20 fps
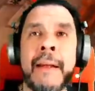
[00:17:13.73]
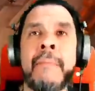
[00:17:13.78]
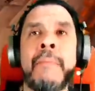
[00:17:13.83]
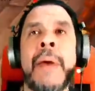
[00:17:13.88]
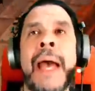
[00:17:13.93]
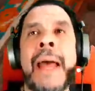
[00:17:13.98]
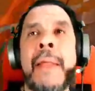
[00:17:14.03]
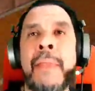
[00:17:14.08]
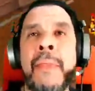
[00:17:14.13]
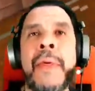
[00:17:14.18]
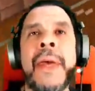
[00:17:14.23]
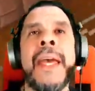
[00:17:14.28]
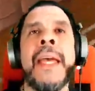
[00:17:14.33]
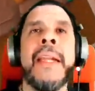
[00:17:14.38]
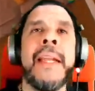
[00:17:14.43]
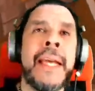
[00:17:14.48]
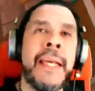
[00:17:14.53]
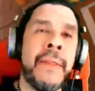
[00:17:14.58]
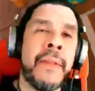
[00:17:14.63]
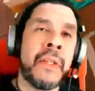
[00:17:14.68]
And then
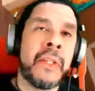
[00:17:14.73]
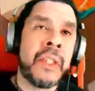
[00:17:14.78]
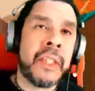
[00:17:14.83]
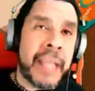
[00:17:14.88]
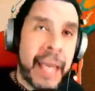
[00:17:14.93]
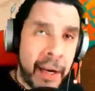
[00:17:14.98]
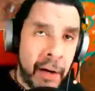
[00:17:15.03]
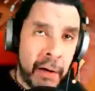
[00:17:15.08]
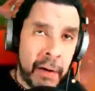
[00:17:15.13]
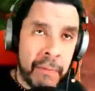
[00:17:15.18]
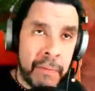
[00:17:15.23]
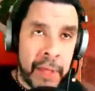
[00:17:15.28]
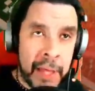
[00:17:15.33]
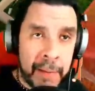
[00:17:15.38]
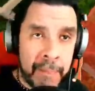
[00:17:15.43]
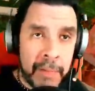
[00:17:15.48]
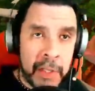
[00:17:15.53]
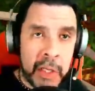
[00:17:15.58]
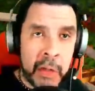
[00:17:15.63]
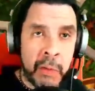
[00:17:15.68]
in the center of
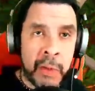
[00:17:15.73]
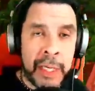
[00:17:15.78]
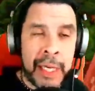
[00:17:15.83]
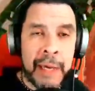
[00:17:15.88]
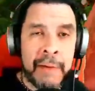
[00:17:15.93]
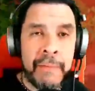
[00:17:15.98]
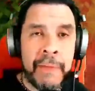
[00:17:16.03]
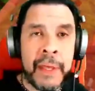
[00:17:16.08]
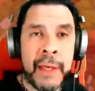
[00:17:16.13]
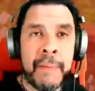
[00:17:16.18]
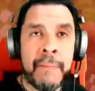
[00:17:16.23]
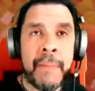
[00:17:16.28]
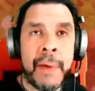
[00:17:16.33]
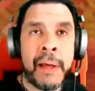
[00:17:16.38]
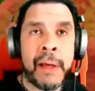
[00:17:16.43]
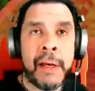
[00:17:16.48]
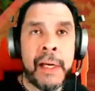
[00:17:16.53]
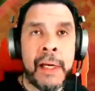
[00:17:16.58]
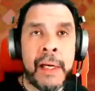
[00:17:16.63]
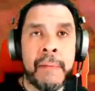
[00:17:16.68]
them, you give them
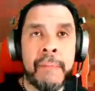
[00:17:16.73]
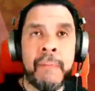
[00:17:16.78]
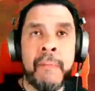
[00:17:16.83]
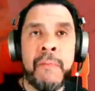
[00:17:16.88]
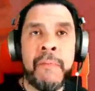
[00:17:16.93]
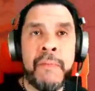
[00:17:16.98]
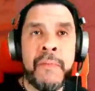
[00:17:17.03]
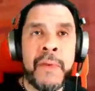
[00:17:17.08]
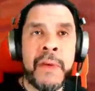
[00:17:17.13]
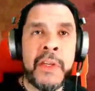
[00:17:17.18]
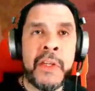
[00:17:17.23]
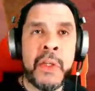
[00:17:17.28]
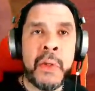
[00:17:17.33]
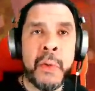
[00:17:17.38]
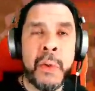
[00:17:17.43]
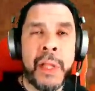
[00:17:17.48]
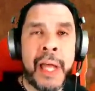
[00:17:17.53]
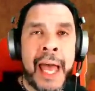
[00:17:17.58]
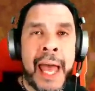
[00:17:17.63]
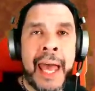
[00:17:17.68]

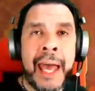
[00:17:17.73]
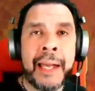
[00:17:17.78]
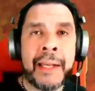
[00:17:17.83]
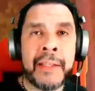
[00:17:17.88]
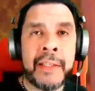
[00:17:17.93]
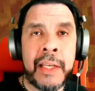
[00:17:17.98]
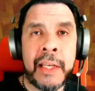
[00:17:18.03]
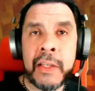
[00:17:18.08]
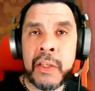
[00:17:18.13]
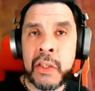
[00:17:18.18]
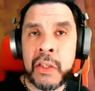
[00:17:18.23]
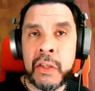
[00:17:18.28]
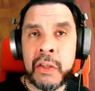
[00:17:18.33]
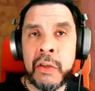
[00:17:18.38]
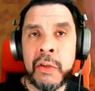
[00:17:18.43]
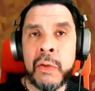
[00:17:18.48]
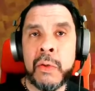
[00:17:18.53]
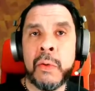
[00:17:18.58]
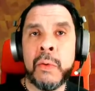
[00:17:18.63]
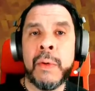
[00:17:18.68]
visual access
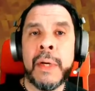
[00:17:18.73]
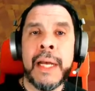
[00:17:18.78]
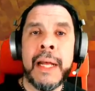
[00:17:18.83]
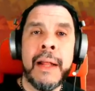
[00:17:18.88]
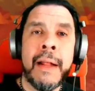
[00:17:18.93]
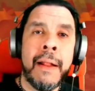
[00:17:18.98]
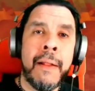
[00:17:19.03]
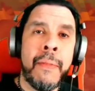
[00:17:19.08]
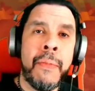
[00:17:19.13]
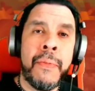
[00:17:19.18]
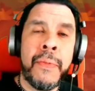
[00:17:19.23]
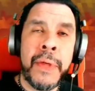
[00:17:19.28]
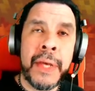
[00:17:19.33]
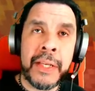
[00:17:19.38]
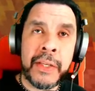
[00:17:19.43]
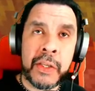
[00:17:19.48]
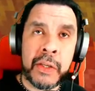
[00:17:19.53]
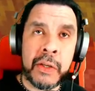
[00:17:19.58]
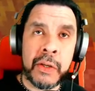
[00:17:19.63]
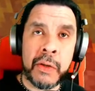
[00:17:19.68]
to
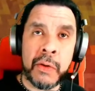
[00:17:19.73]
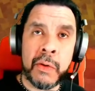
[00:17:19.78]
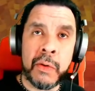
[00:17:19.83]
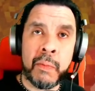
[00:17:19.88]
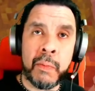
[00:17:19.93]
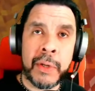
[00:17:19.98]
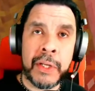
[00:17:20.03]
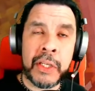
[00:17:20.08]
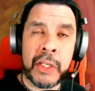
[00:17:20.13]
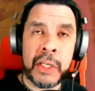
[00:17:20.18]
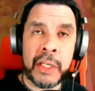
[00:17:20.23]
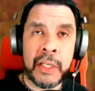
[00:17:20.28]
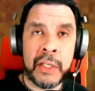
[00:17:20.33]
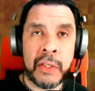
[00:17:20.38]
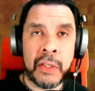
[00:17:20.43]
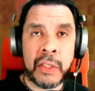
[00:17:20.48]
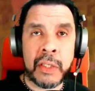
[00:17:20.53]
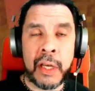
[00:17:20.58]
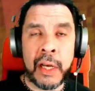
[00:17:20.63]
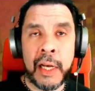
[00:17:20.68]
this dude, which
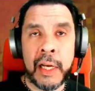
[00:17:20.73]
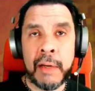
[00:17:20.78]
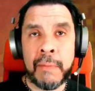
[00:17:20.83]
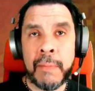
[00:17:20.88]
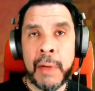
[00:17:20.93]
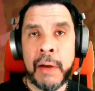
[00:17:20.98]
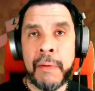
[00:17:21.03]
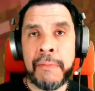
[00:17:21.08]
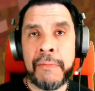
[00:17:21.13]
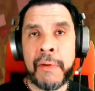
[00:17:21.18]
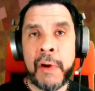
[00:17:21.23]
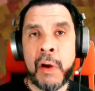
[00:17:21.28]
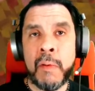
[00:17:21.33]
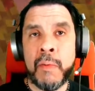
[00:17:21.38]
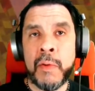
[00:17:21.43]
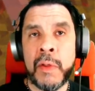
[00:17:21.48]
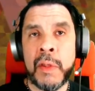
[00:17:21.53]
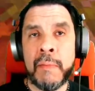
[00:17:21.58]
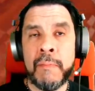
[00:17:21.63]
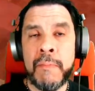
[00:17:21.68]
is a farmer
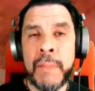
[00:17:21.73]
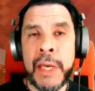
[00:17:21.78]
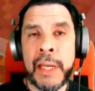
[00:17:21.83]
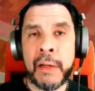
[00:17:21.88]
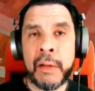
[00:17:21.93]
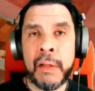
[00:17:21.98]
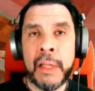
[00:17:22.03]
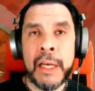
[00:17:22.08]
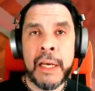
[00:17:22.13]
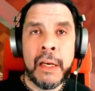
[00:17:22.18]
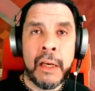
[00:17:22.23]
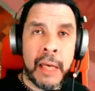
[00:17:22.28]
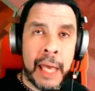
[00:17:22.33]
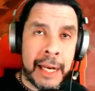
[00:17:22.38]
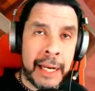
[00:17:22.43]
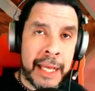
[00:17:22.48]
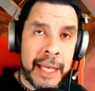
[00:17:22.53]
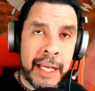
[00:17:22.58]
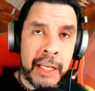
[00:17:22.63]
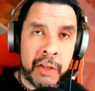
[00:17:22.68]
in the middle, and
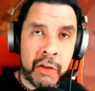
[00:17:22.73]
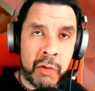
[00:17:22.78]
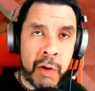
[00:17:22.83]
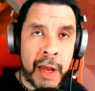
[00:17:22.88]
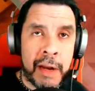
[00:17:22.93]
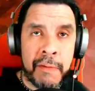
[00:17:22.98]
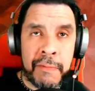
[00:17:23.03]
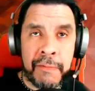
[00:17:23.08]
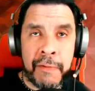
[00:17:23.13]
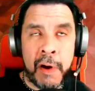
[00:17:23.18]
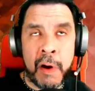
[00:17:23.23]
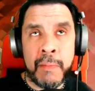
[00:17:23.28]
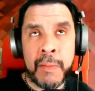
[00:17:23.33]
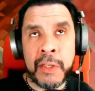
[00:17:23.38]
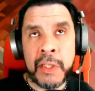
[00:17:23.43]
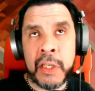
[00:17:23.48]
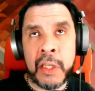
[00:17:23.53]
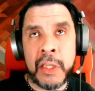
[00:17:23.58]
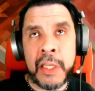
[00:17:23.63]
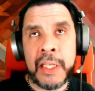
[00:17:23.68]
he's trying to farm
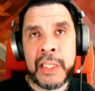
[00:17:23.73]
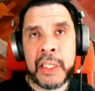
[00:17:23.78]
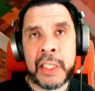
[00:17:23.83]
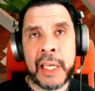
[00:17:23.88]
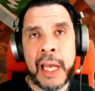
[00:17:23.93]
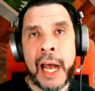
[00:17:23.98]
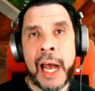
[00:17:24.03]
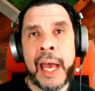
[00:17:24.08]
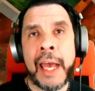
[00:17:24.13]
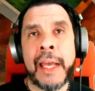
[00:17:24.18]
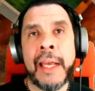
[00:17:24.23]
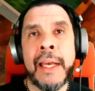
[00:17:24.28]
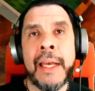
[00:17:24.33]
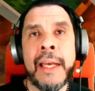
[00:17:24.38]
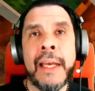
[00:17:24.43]
into this guy.